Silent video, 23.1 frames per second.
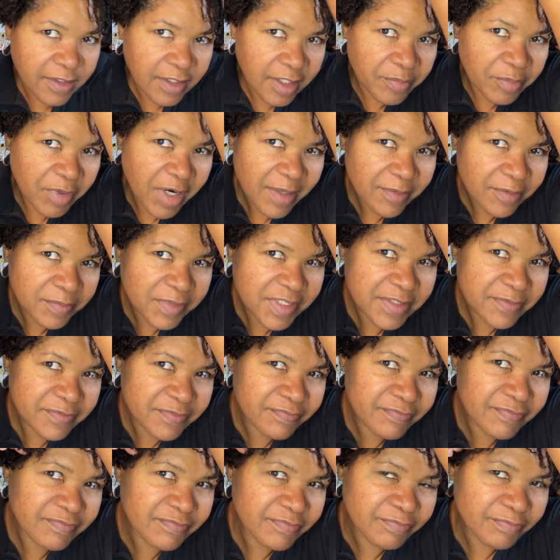I probably
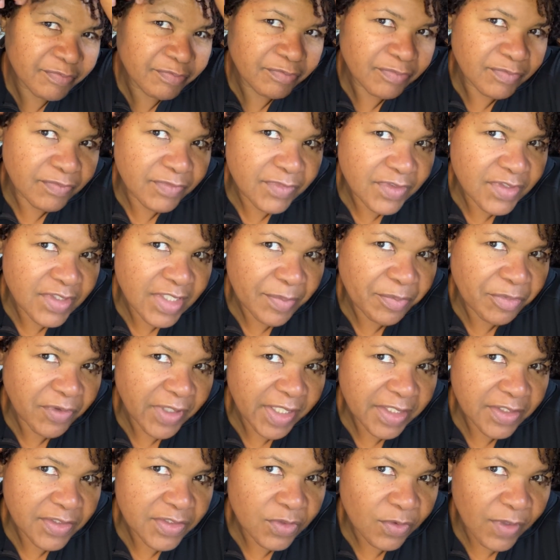separate
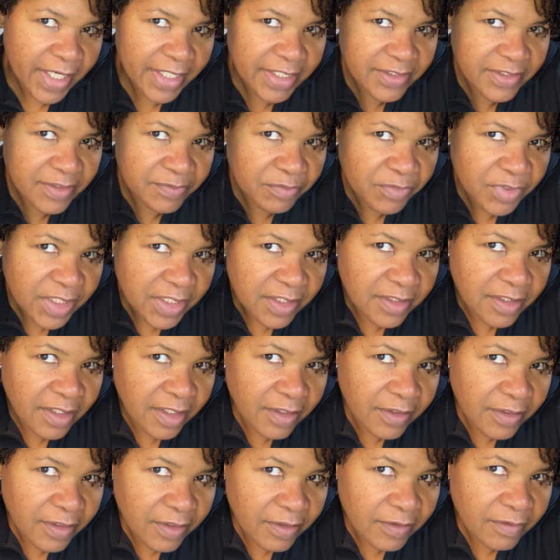it twice and put
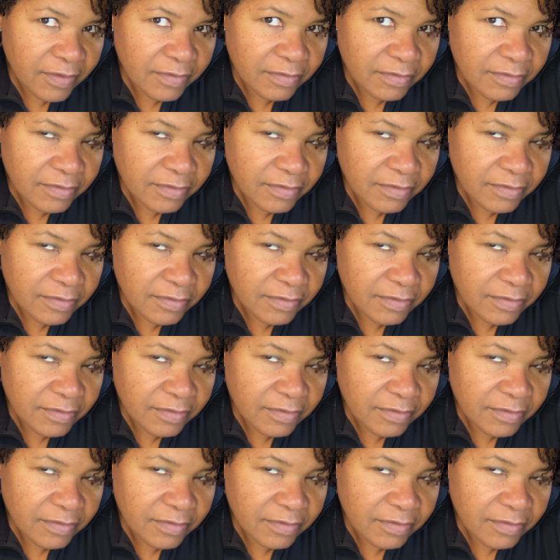another,